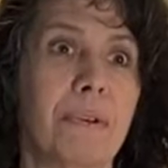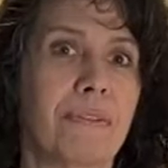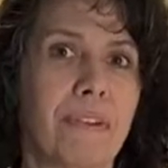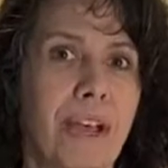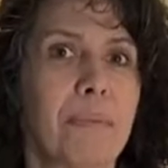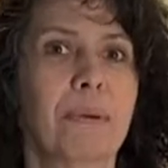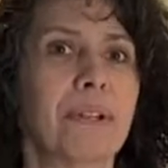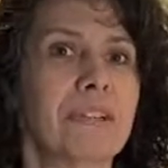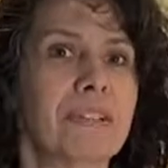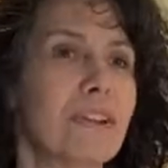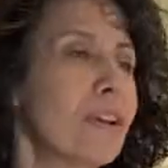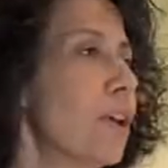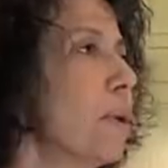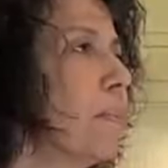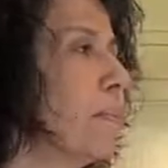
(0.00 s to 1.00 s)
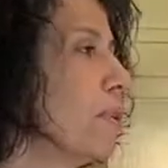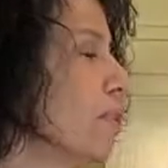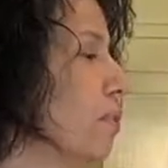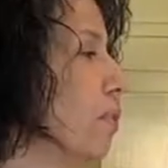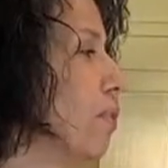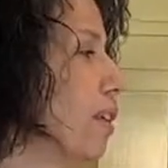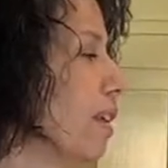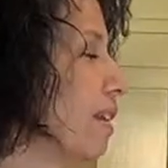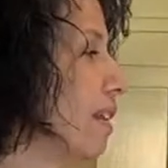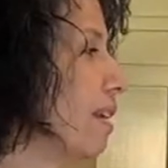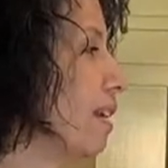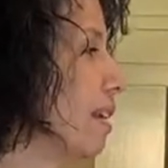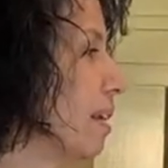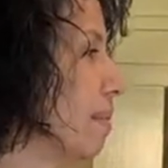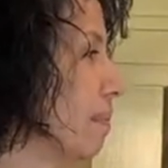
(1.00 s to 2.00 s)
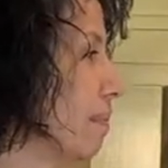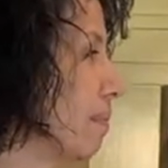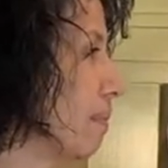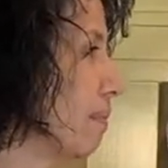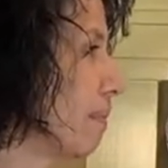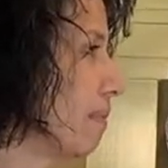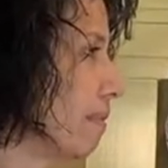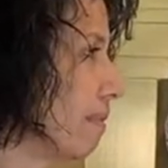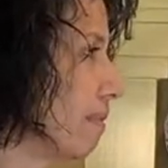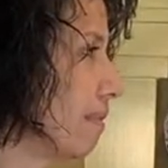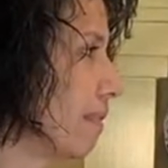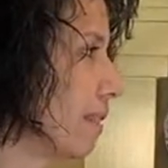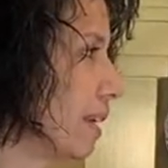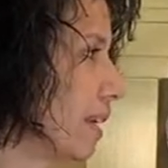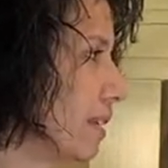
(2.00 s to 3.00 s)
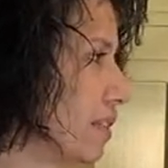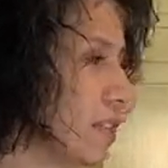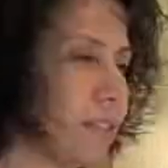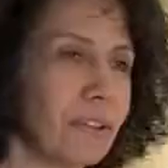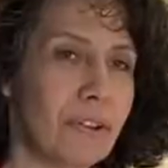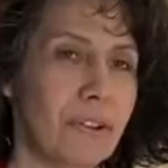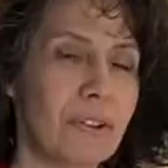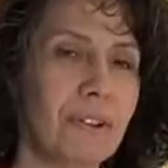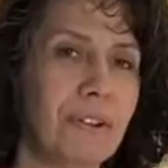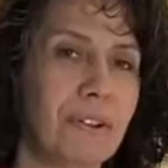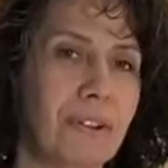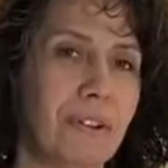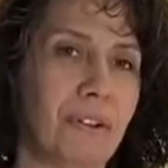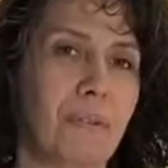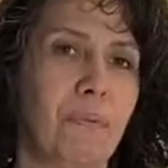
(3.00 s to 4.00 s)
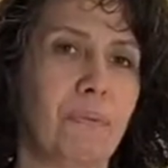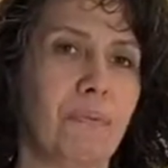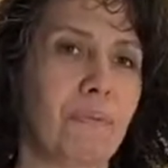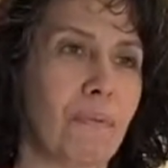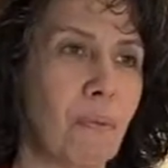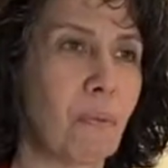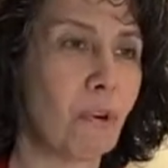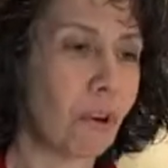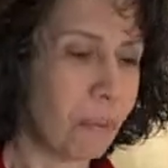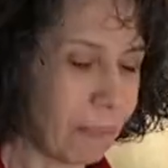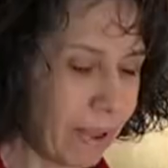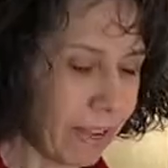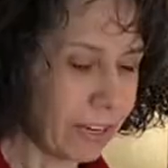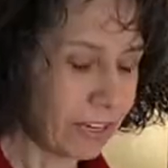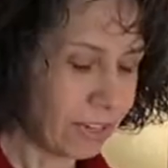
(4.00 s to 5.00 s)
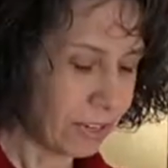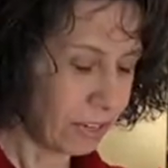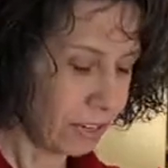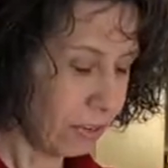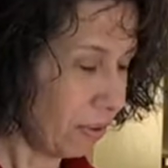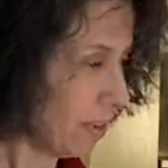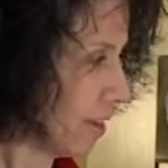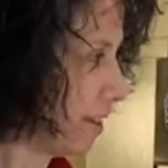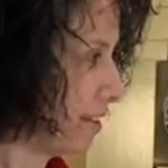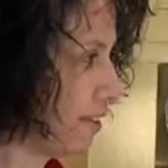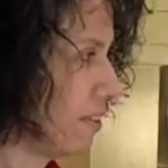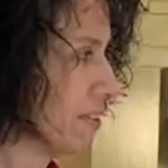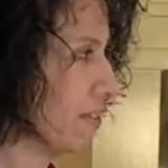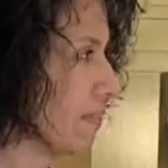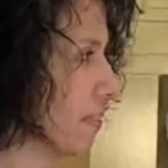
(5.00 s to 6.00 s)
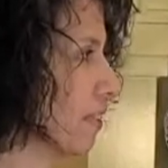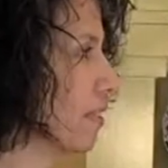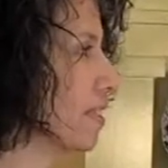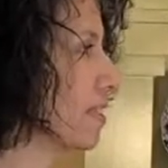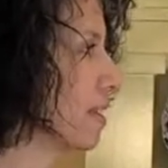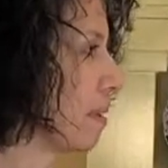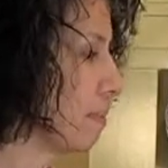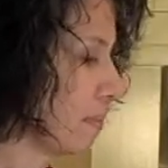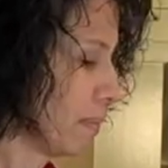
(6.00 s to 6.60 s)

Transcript: fabulous, but you can, it's just a good work page that you can fill these up.